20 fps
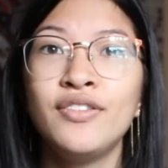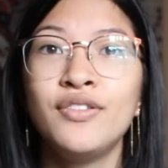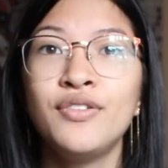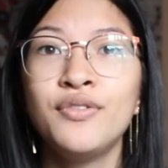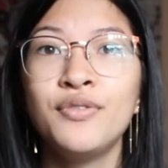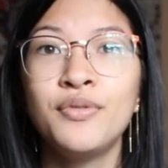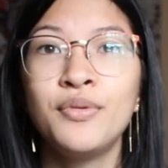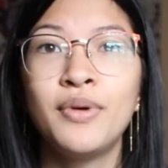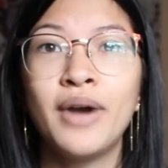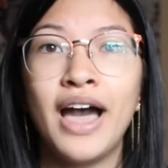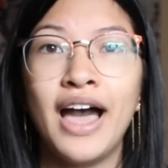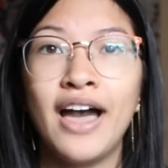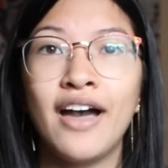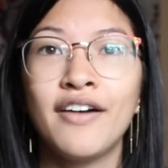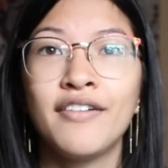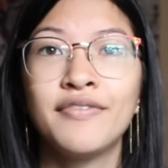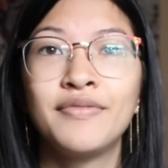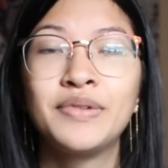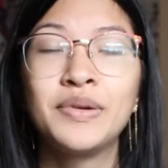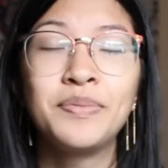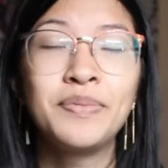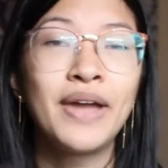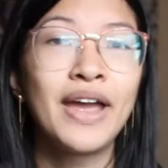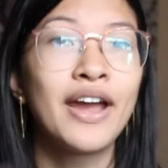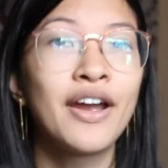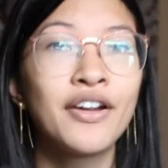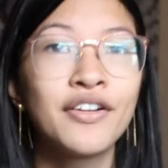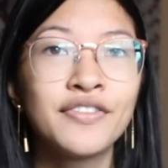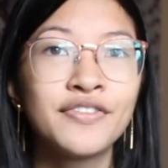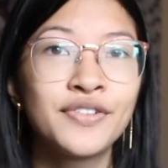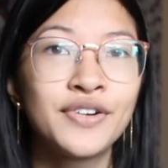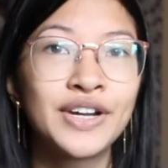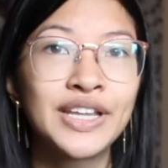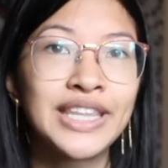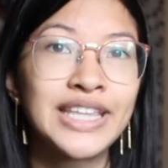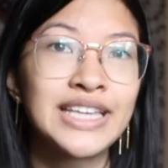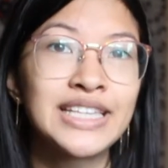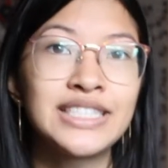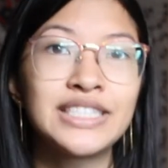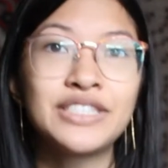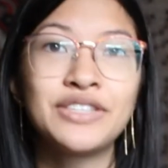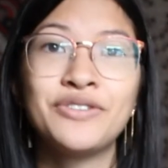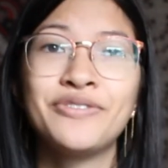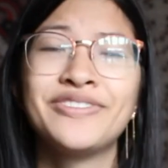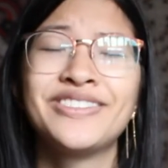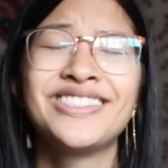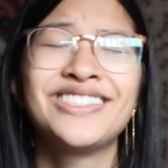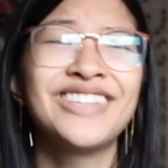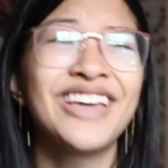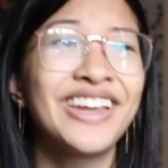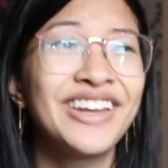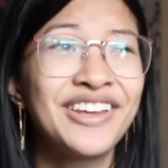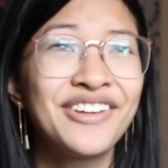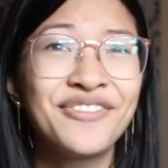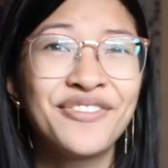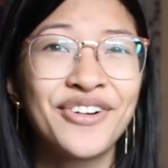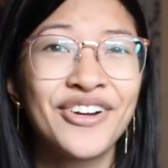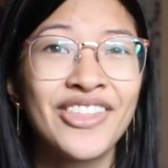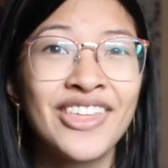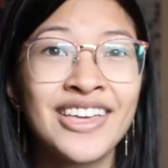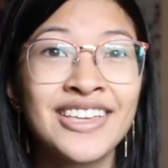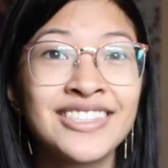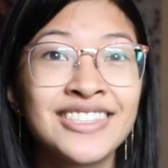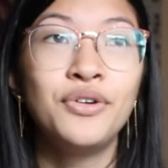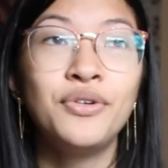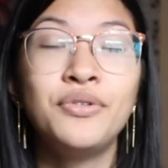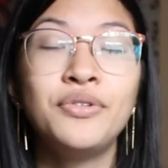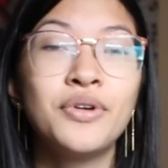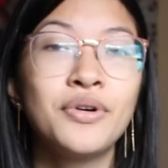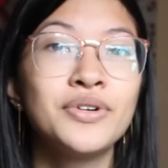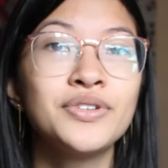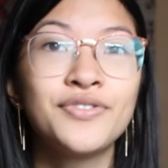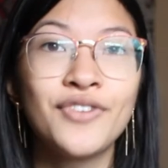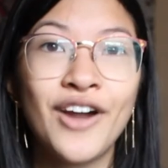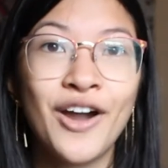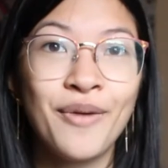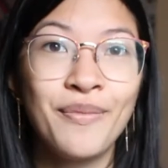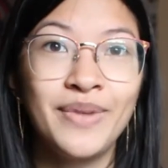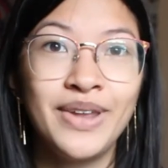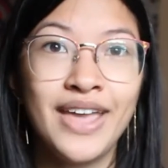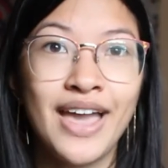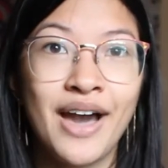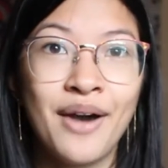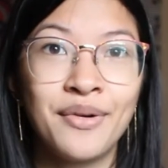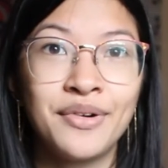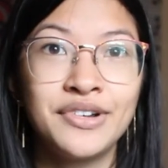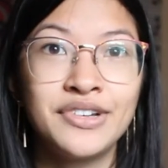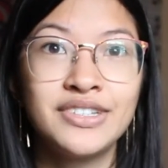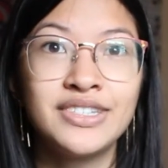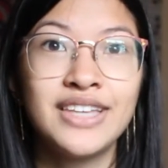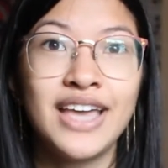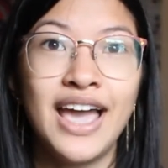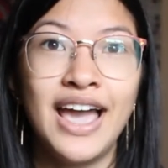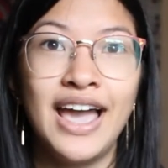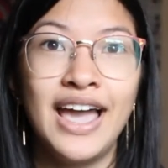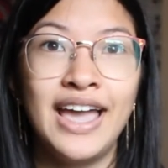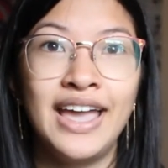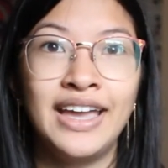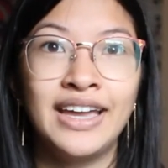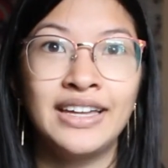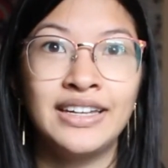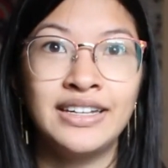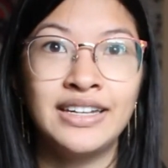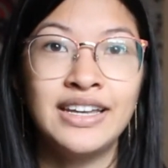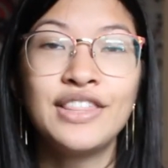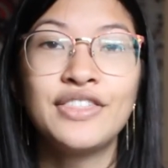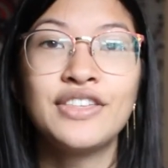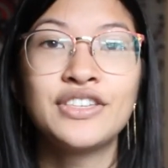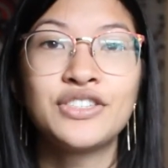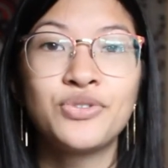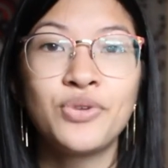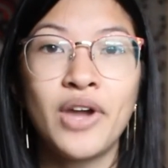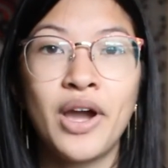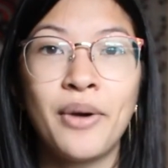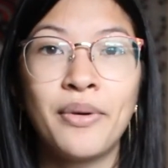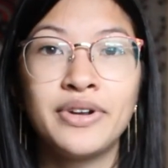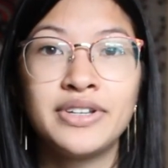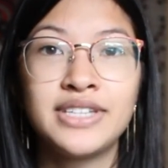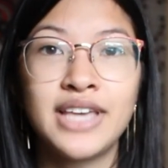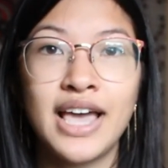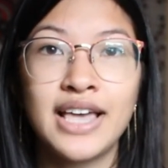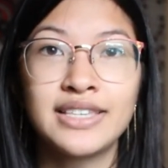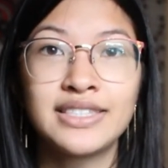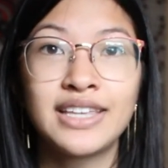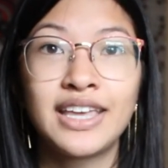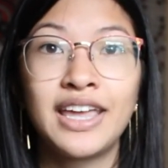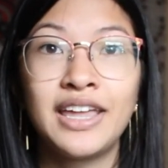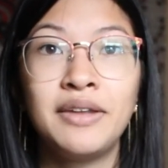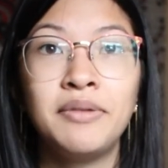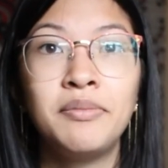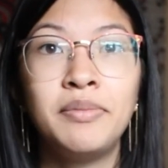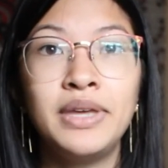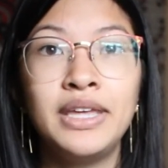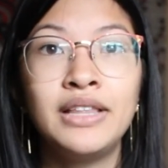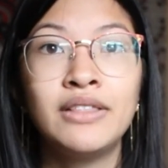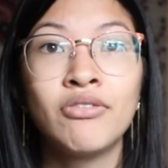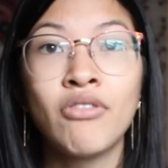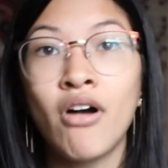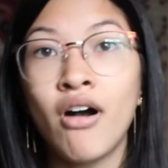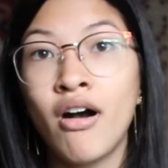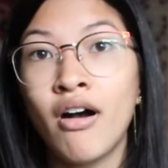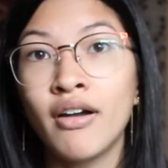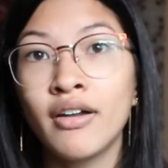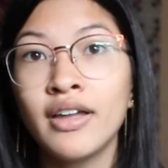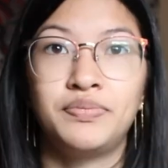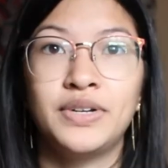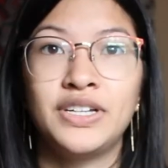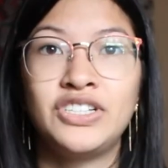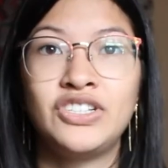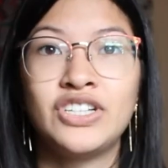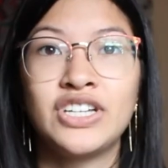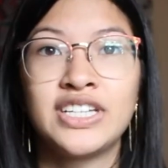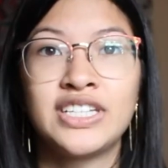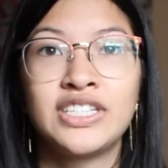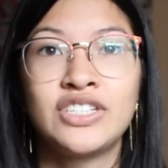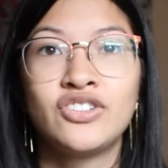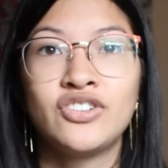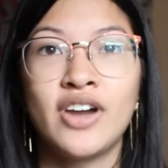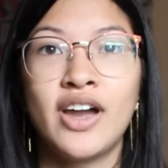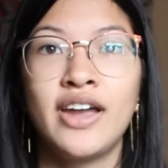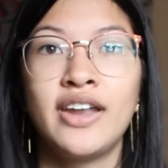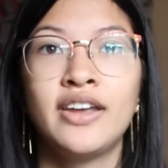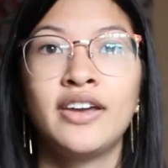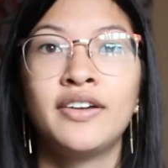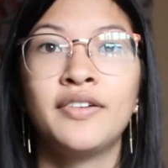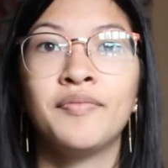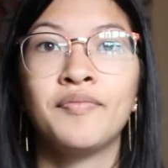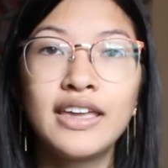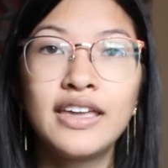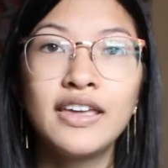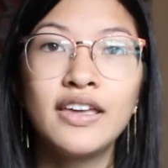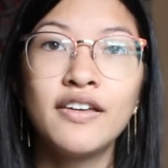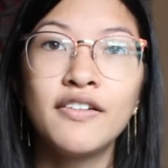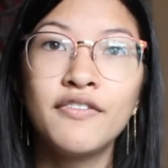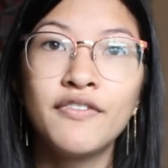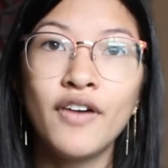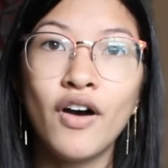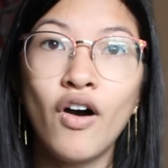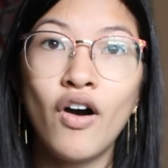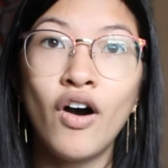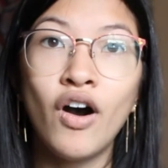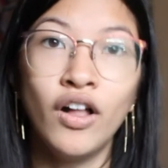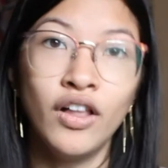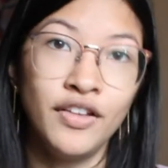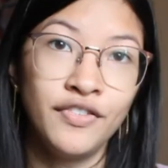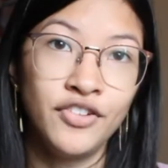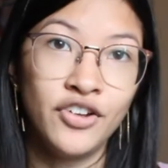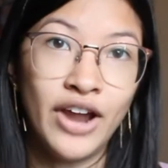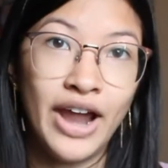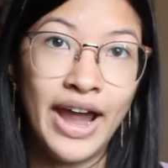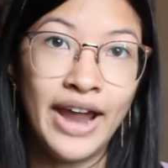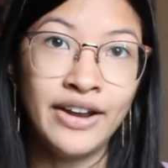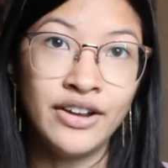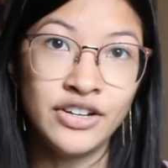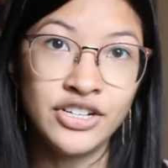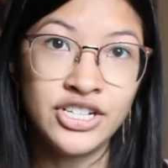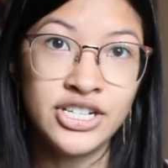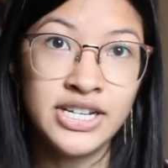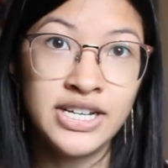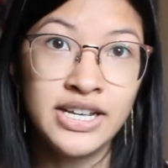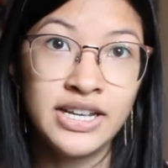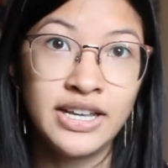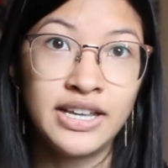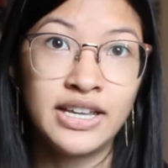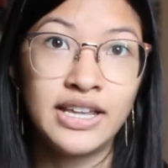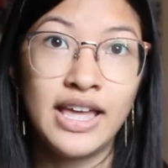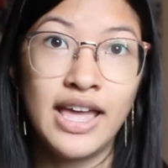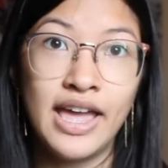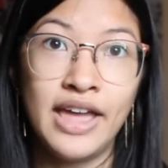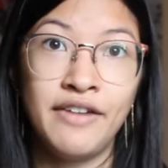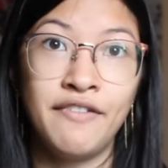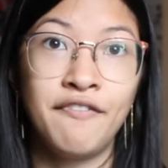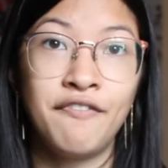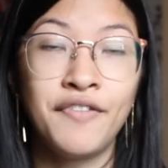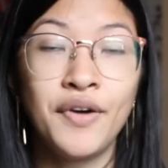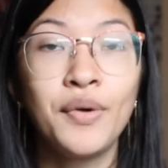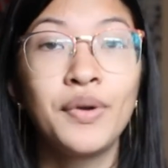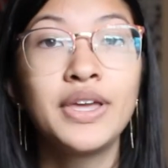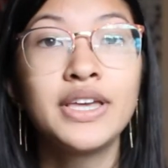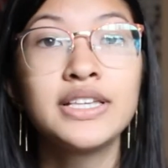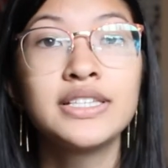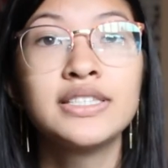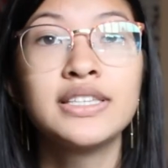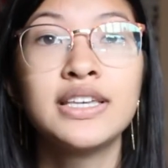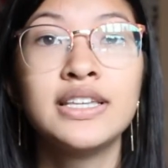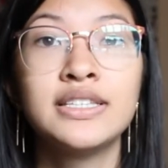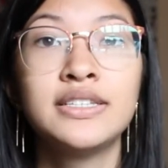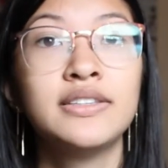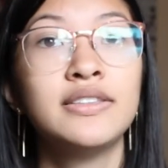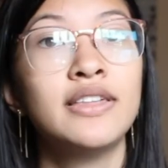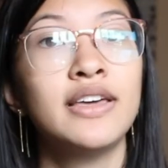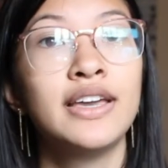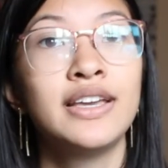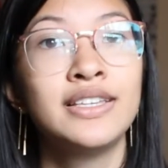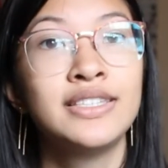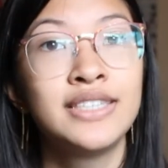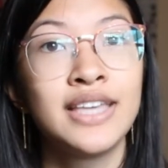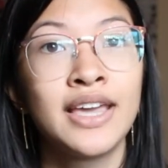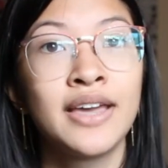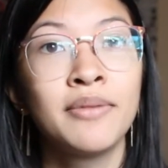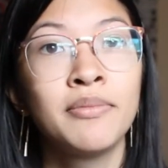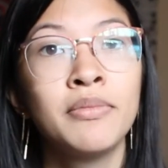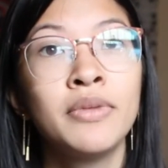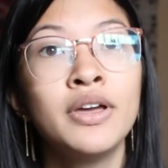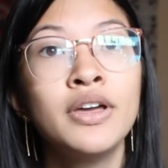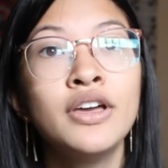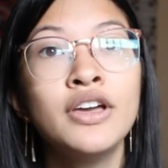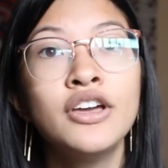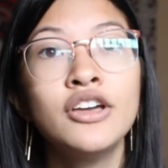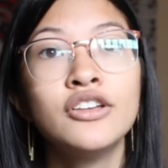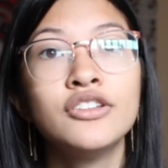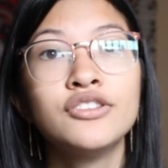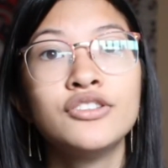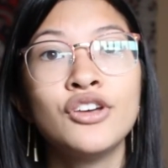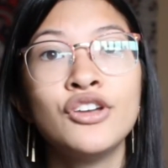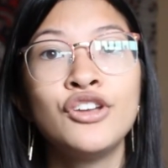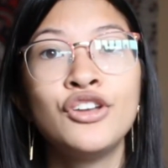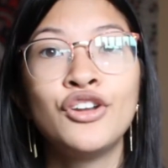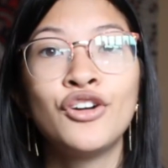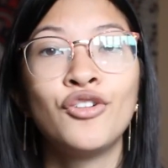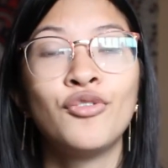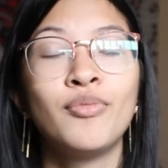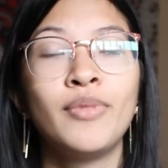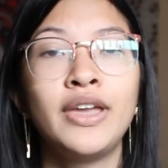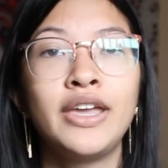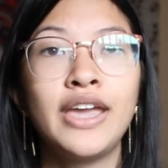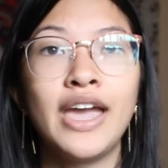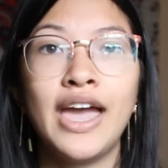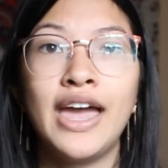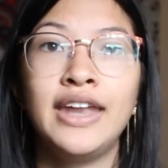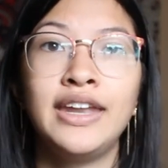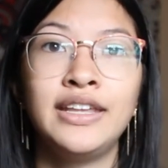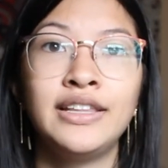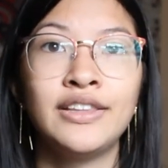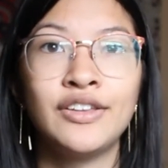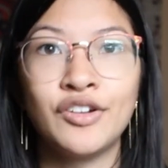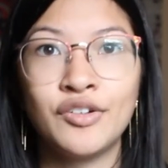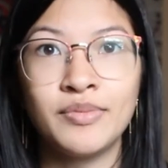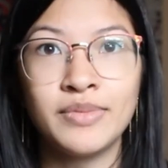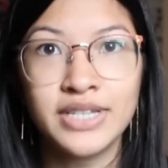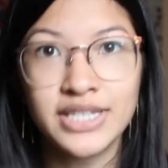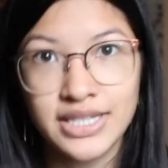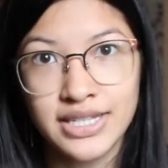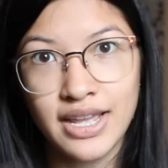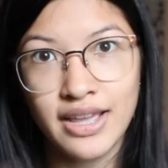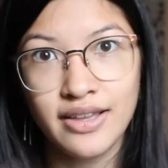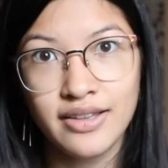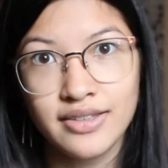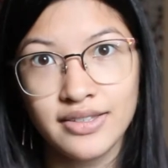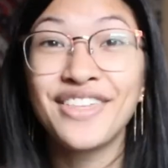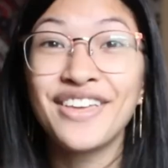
You have prepared for this, you've studied for this, who knows for how many hours, and this 3-hour test can be long, but just try to give all of your energy and focus into the exam so you don't make any little mistakes.